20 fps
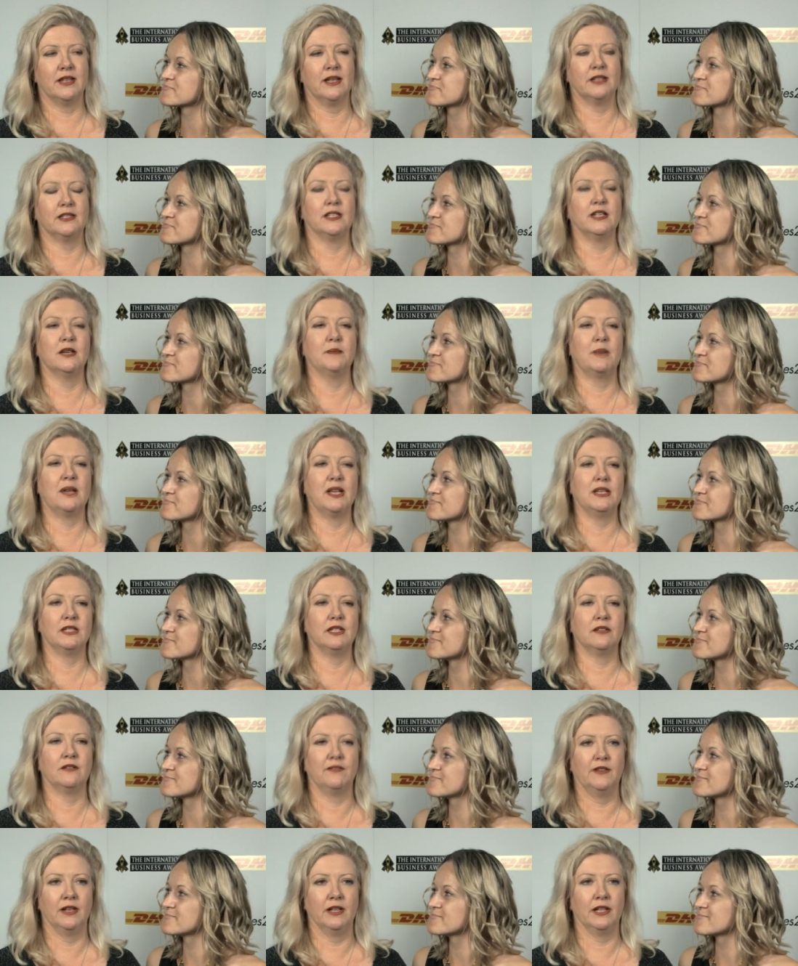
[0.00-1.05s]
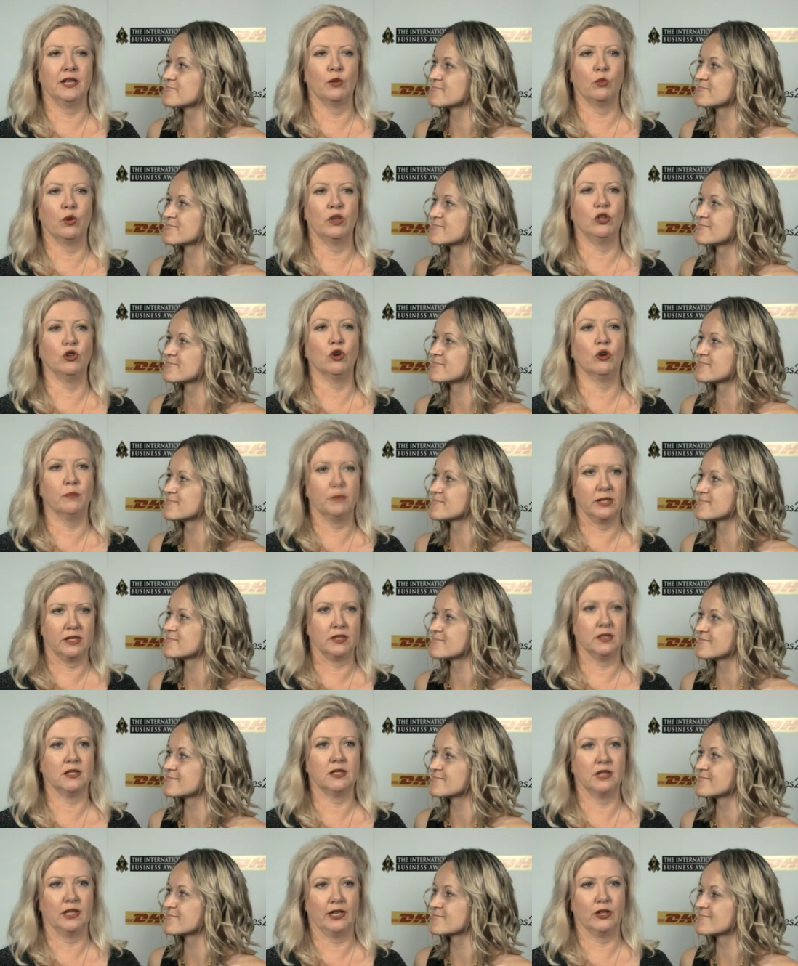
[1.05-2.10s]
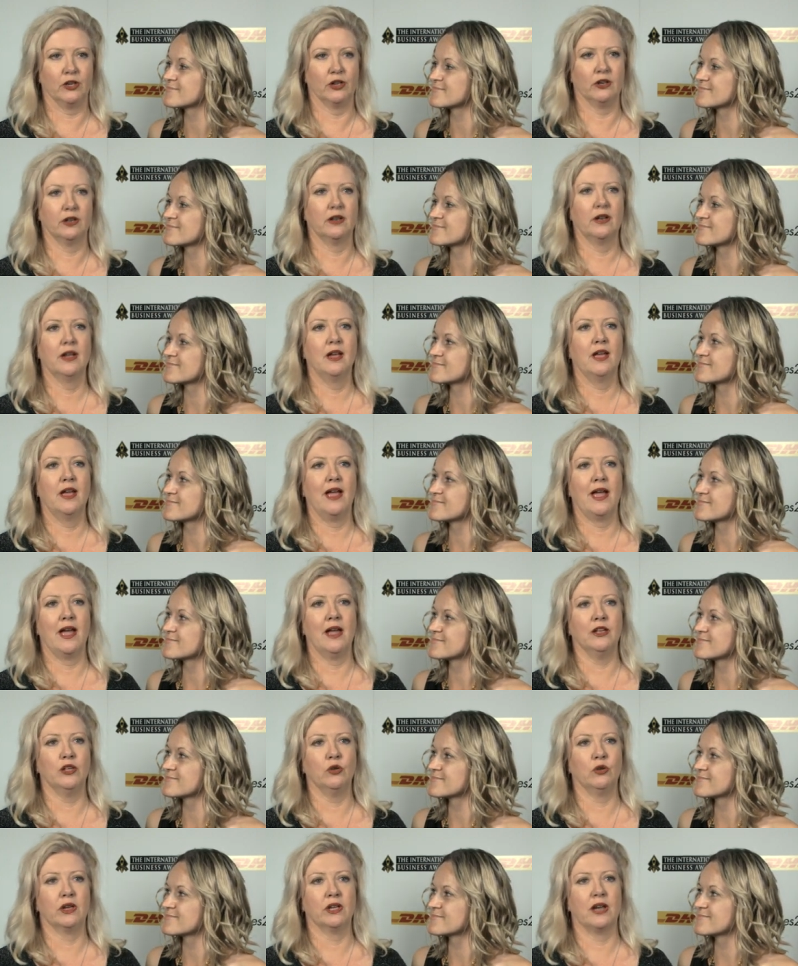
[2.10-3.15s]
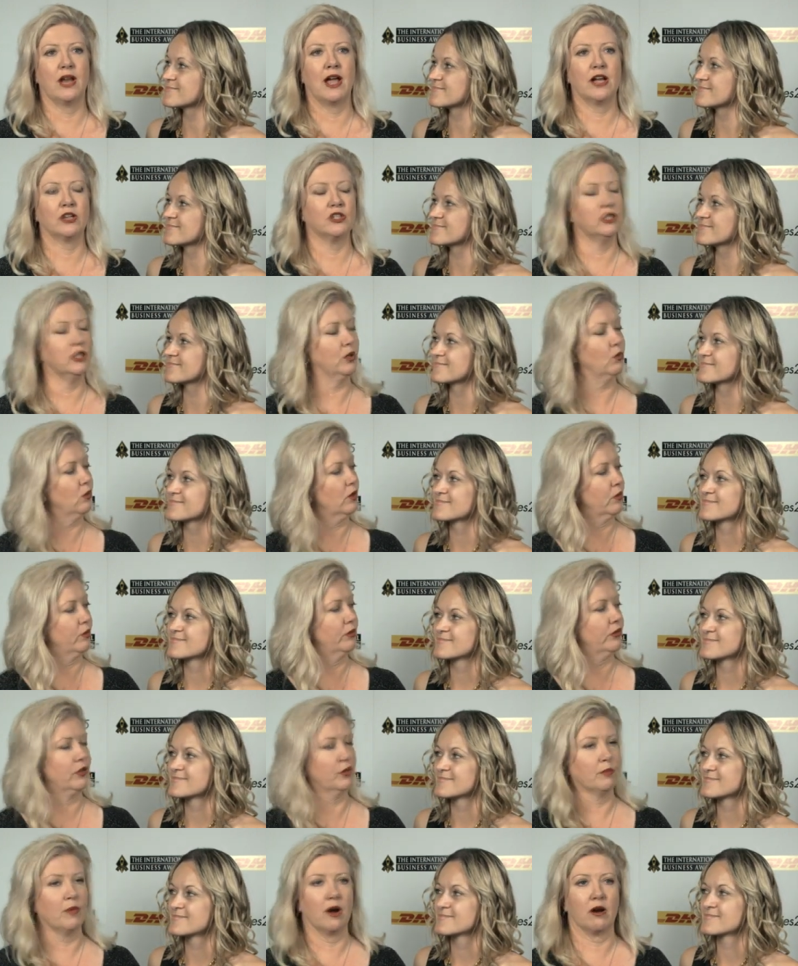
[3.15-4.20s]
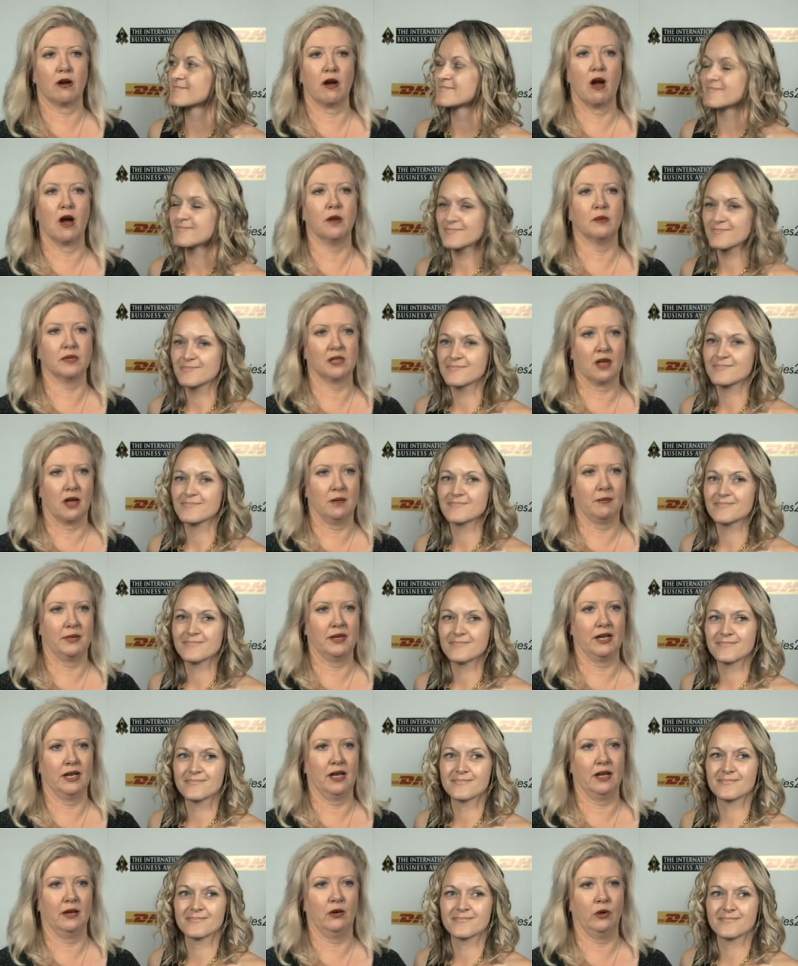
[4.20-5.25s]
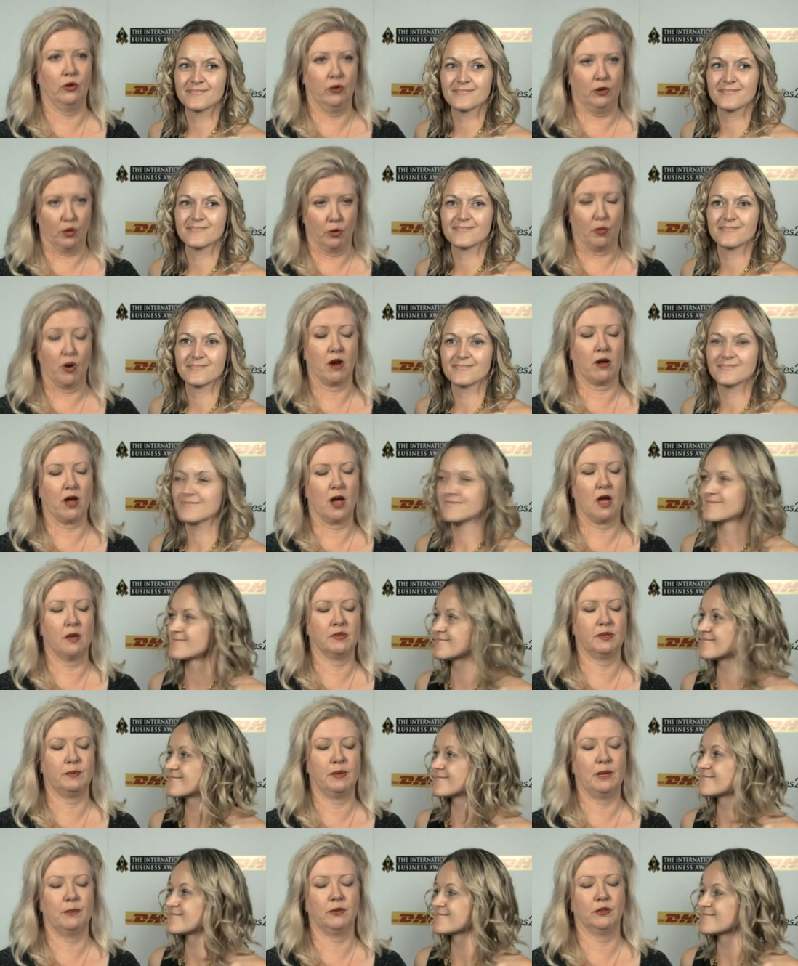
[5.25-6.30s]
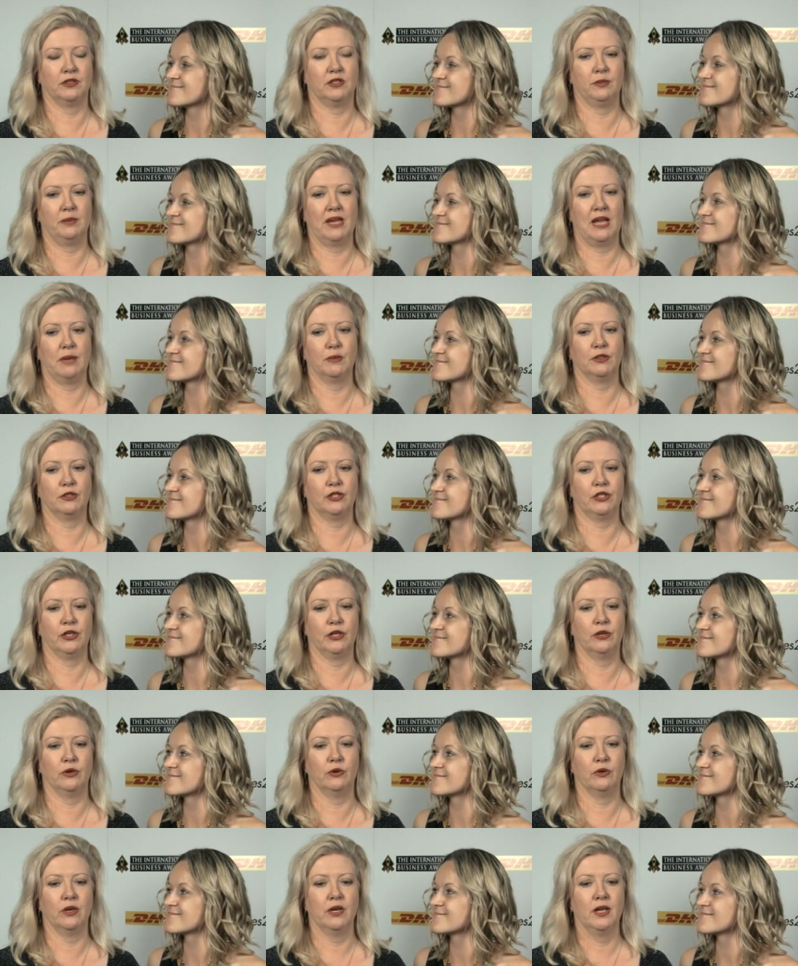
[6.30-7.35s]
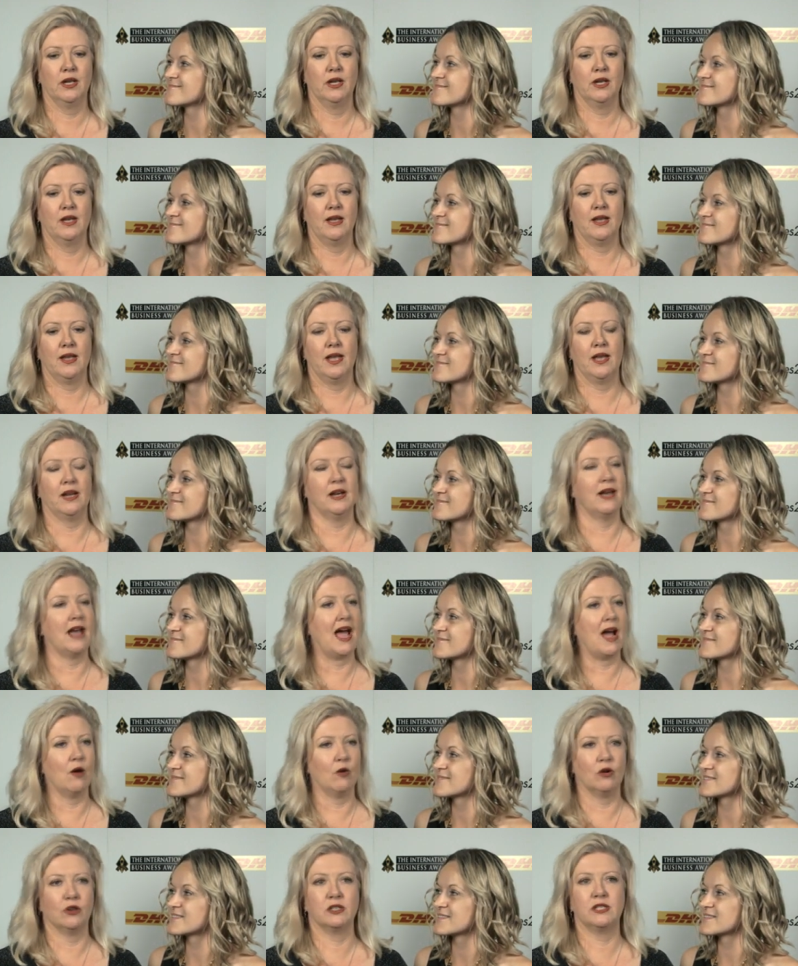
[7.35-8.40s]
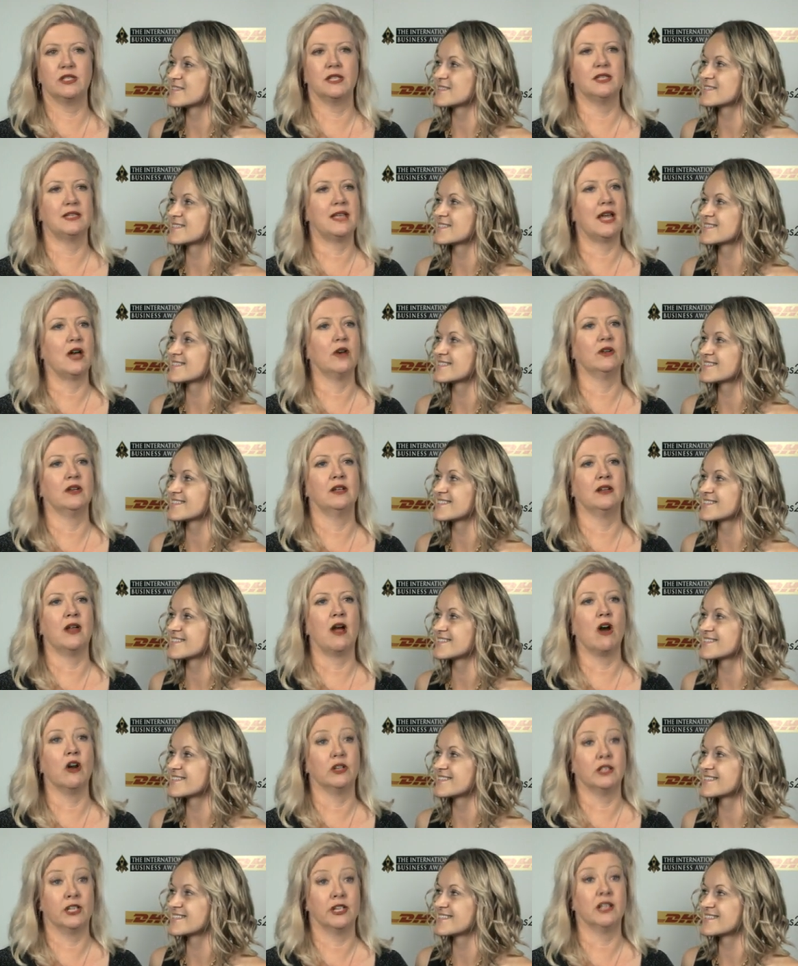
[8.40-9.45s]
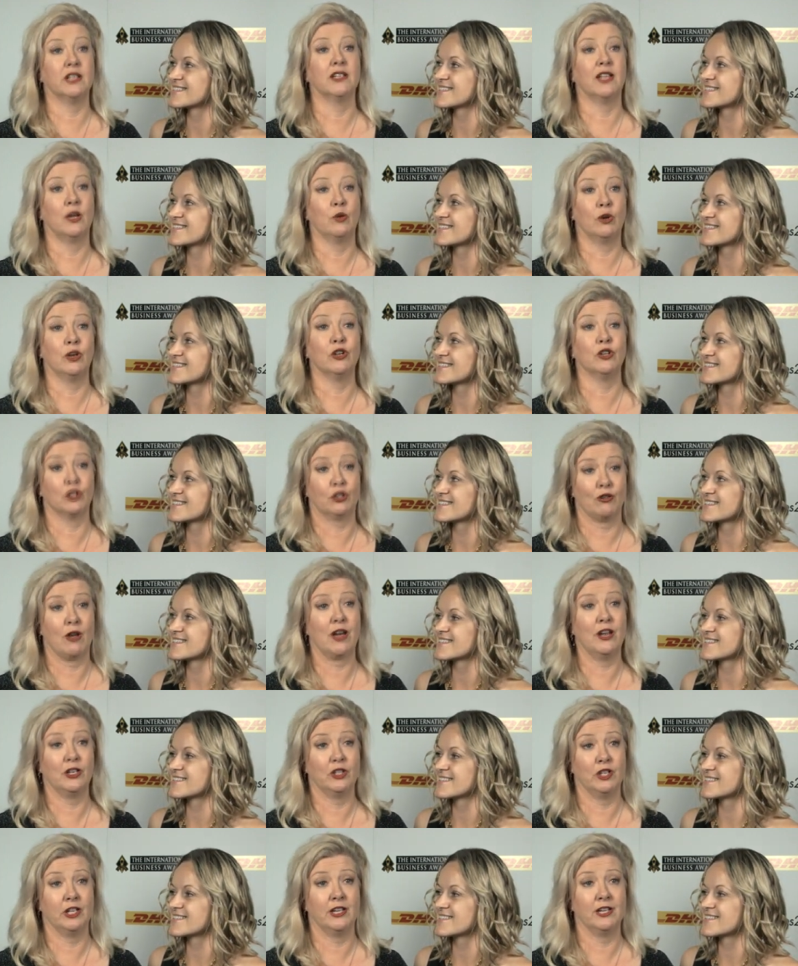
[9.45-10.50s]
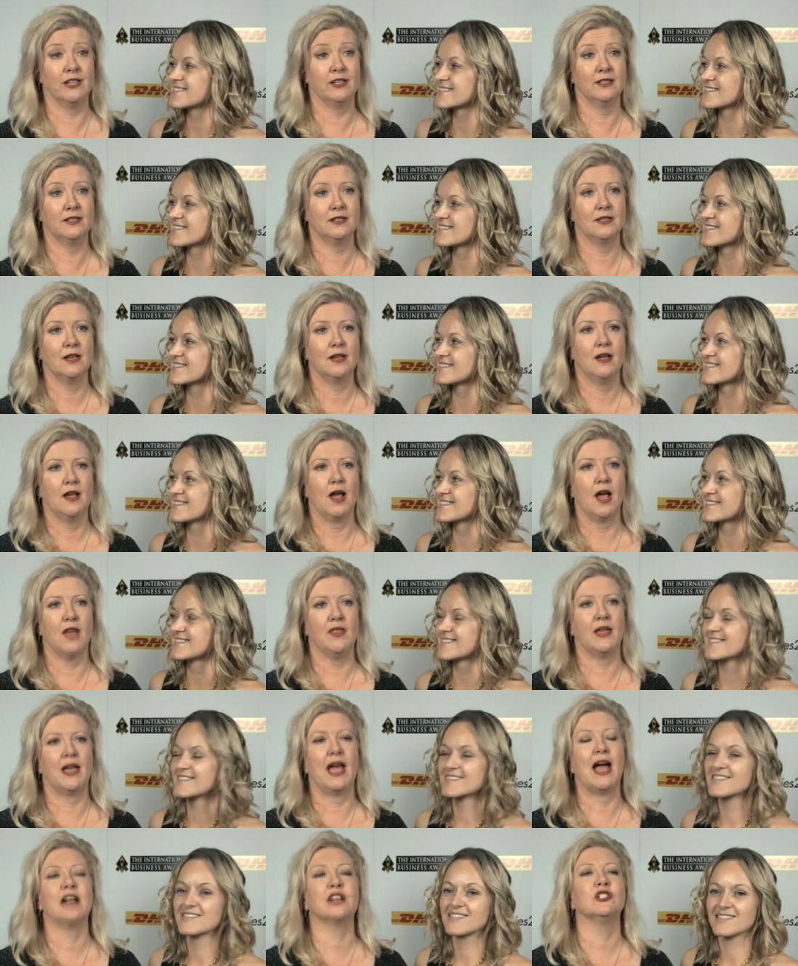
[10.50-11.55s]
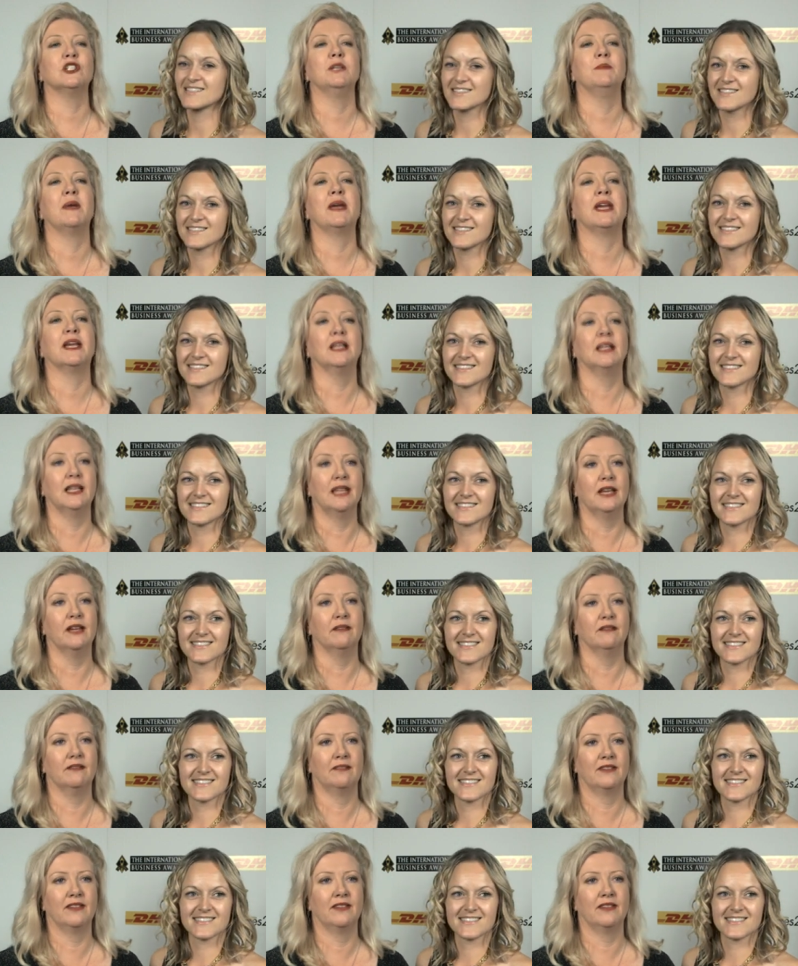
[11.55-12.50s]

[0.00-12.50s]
Speaker 1: it's an amazing feeling when you're a business leader and you can actually work with your Marcoms company, your Marcoms people to be able to, in an hour, sit down and articulate what your strategy is and they actually make it live